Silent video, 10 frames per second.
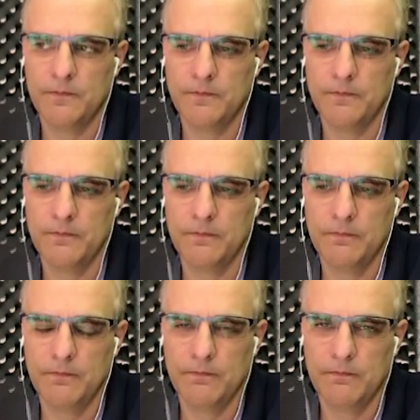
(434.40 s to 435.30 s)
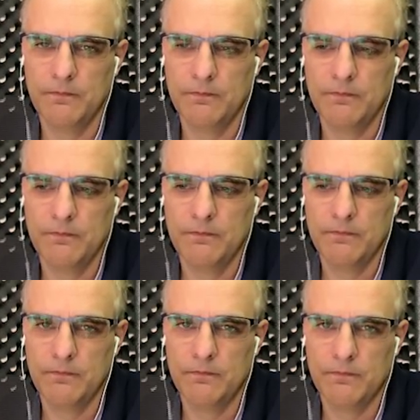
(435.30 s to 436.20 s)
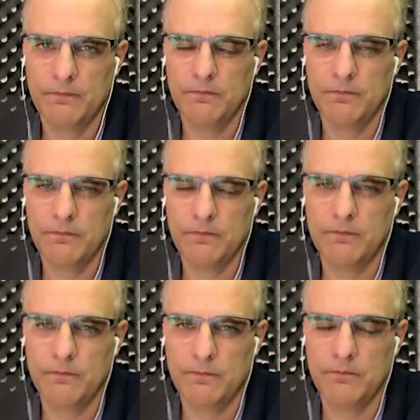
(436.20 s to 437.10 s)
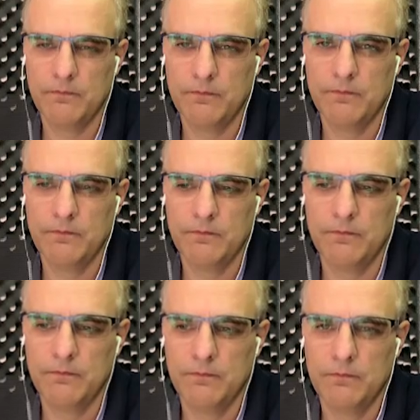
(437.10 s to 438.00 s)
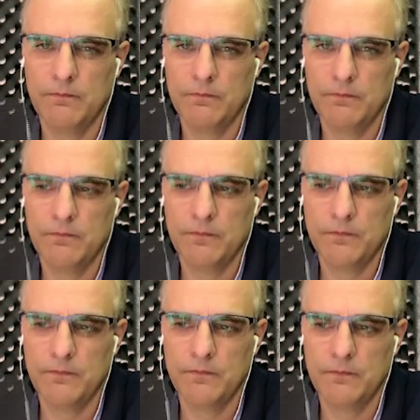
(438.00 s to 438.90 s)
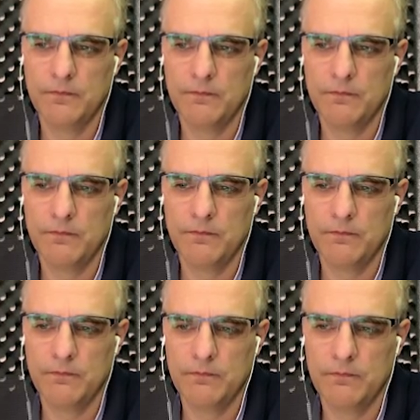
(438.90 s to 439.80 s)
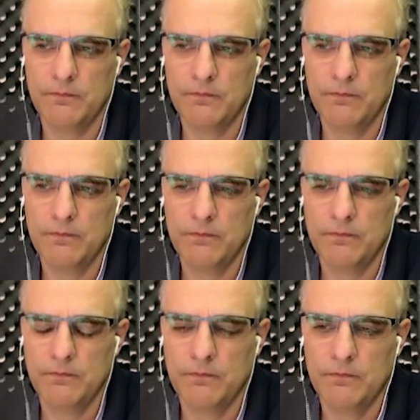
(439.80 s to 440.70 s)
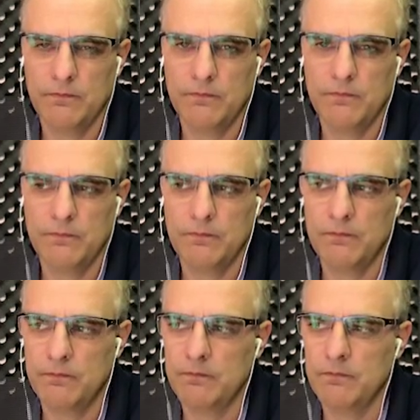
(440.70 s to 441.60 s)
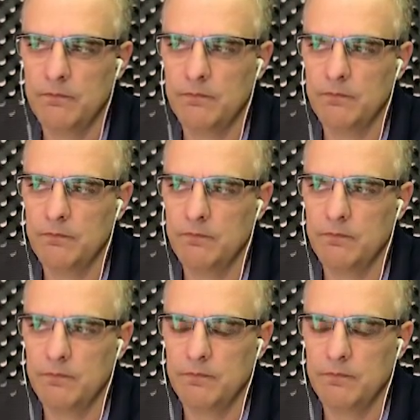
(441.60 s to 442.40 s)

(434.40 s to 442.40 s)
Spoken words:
[no speech]